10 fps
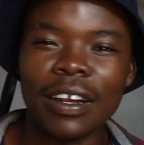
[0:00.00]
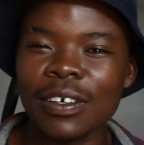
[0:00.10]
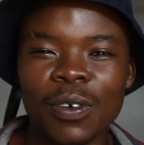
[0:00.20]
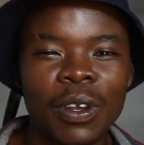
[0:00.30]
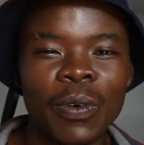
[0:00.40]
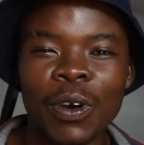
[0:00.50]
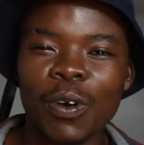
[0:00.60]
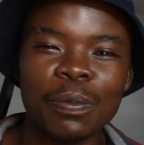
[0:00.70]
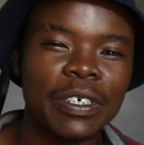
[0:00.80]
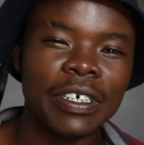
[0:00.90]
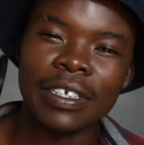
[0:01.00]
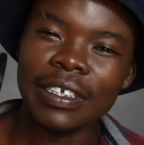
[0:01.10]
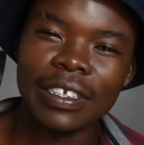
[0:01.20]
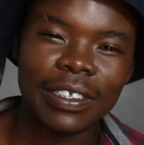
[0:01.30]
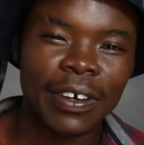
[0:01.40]
There's only one option.
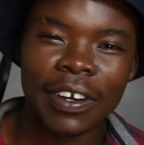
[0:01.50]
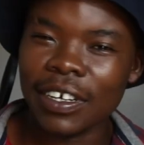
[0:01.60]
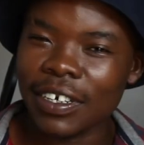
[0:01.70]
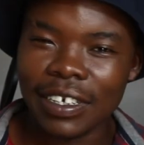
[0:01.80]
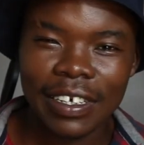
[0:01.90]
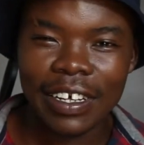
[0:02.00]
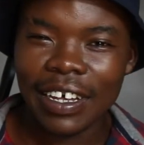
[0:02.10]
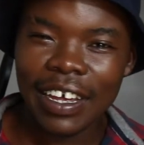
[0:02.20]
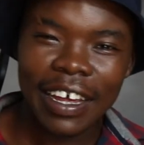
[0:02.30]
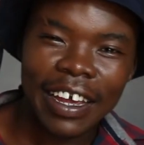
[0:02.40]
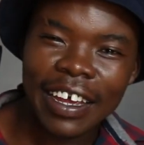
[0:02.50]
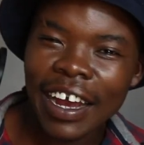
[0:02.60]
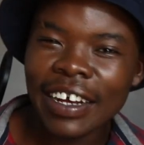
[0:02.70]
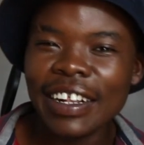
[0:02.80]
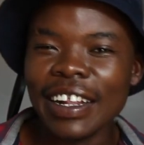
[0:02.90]
Dog. A
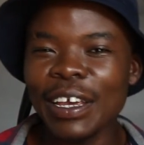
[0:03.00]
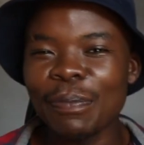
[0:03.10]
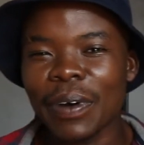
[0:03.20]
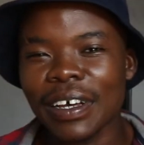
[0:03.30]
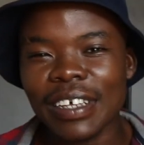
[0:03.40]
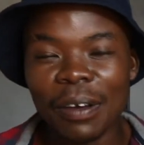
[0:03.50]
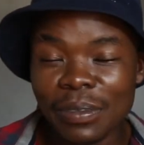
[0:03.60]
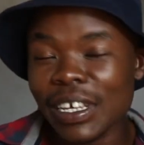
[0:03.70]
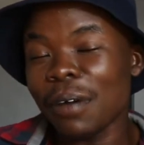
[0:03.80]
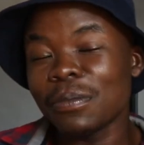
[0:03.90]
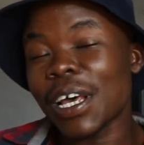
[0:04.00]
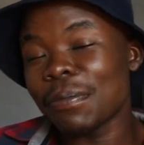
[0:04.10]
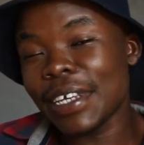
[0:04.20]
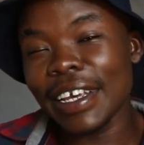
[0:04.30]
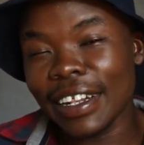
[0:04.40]
young keeper.
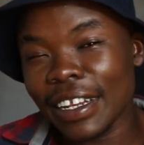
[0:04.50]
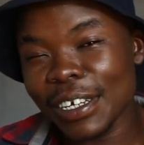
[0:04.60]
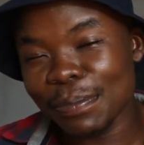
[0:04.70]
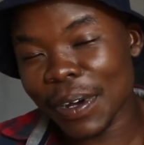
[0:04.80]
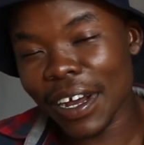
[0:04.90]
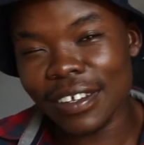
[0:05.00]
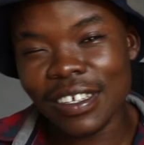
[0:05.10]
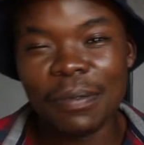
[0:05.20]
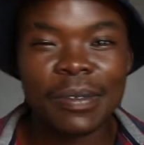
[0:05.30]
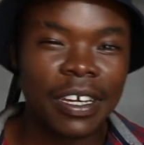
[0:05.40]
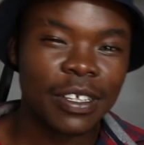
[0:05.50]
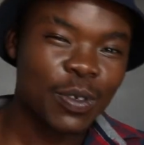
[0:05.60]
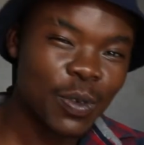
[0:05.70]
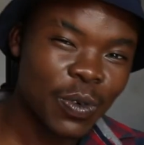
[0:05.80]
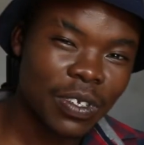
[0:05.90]
Some take keeper. Some take
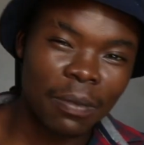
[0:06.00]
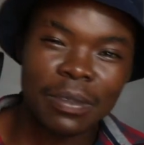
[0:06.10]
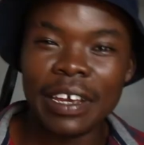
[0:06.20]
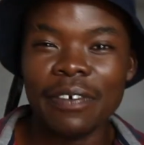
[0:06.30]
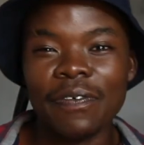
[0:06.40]
2. Some take